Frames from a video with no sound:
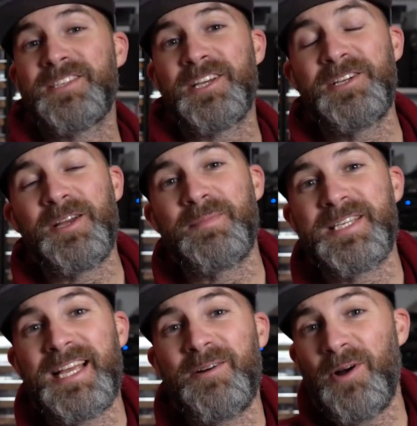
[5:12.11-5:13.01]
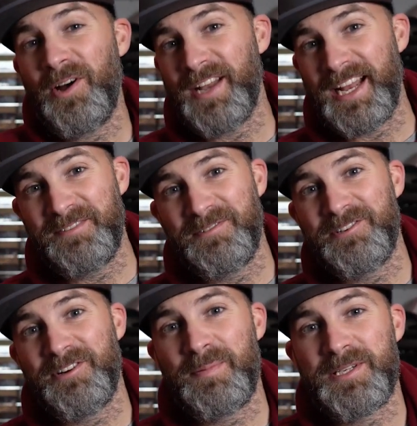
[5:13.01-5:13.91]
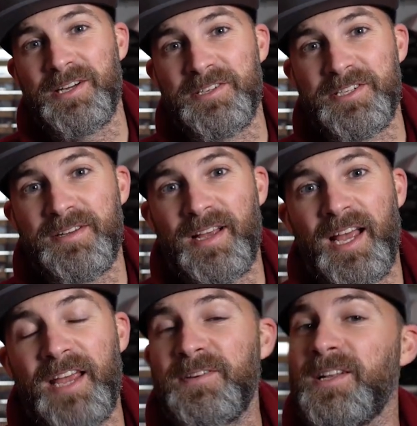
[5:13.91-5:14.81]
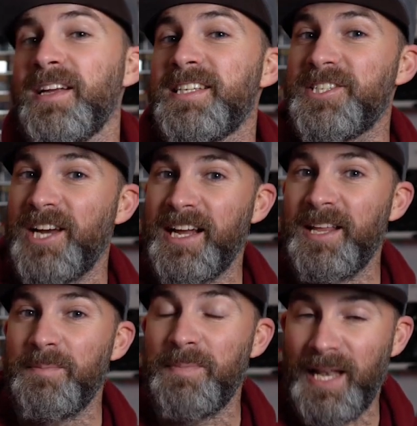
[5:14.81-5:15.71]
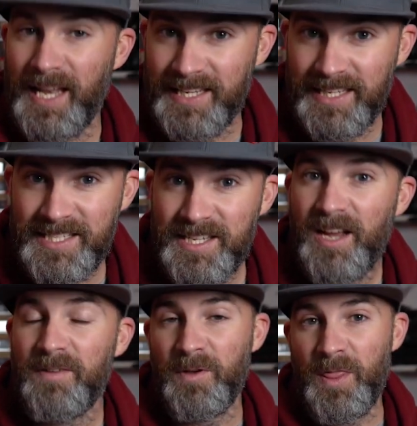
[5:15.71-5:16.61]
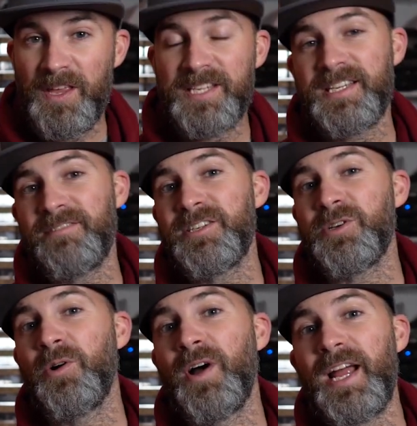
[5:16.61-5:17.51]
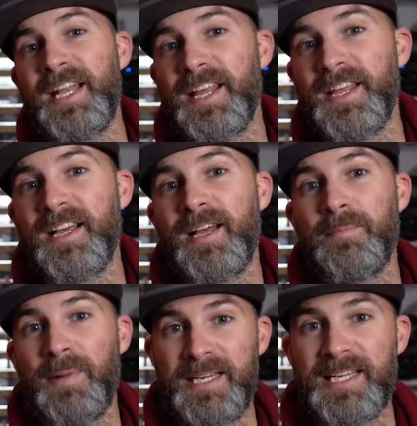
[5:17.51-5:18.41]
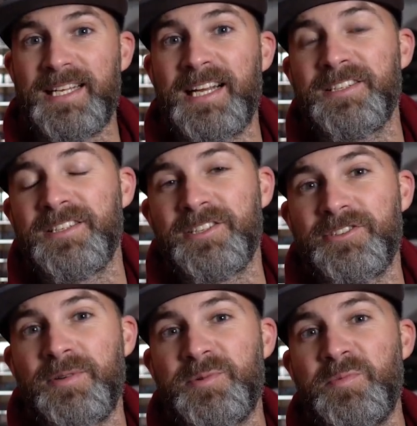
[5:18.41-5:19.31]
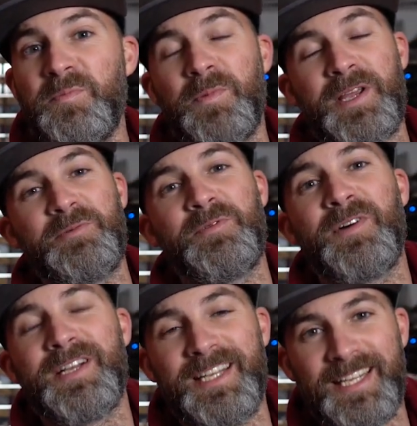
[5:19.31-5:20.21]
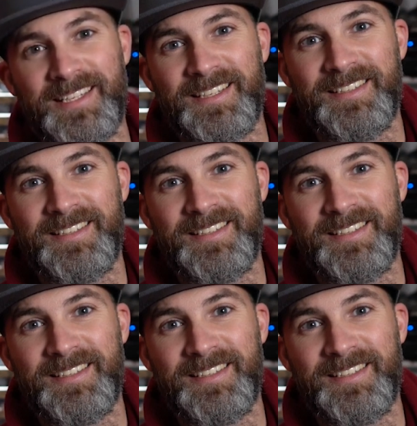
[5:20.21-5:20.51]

so you don't miss out on any future episodes. If you'd like to check out the playlist for this series or any other, please head down to the description where you will find a link.